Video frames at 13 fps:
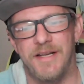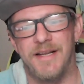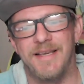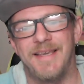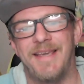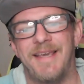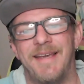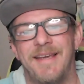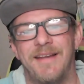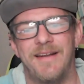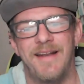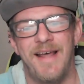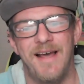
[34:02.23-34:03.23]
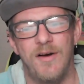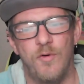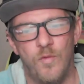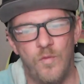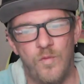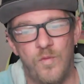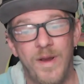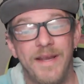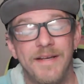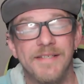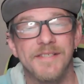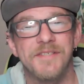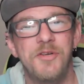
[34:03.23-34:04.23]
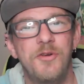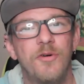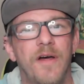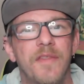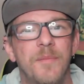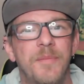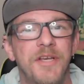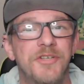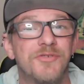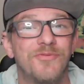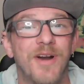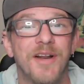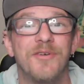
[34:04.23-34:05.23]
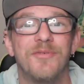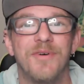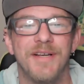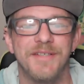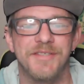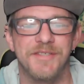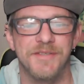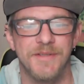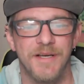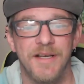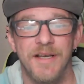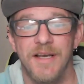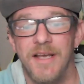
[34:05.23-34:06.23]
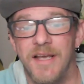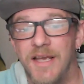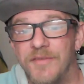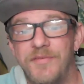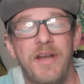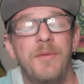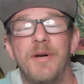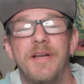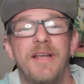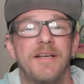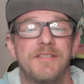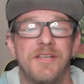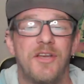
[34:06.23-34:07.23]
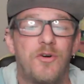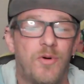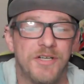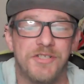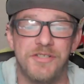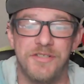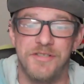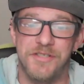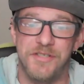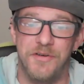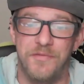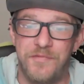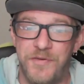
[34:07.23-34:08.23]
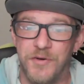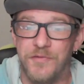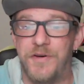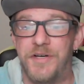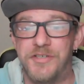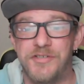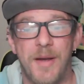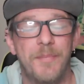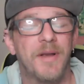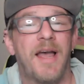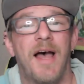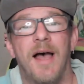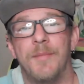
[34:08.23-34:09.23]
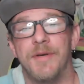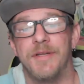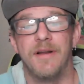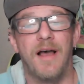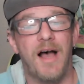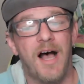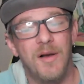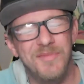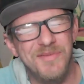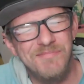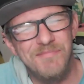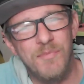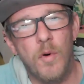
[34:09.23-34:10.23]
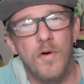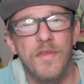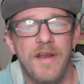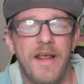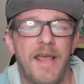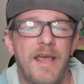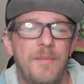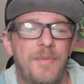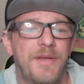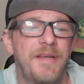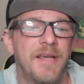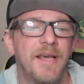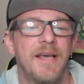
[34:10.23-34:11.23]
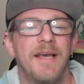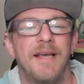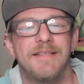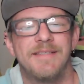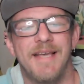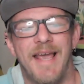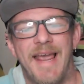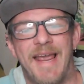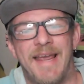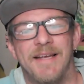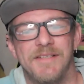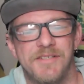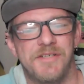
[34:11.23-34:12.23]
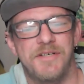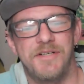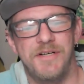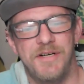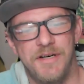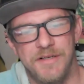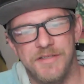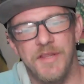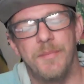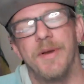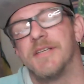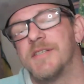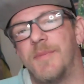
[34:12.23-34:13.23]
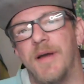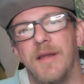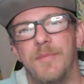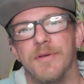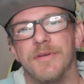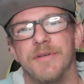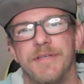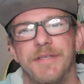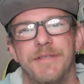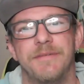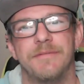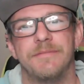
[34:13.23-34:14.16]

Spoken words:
and I cannot wait to see you on the beach ready to race. If anybody has any questions, feel free to drop a comment. I'll be more than happy to answer to the best of my ability.